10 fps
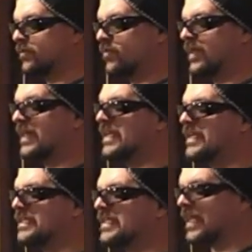
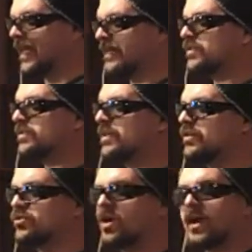Release, clench,
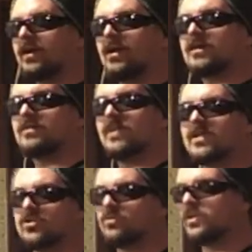trying not to
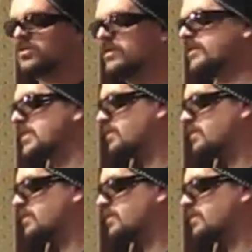make too much of a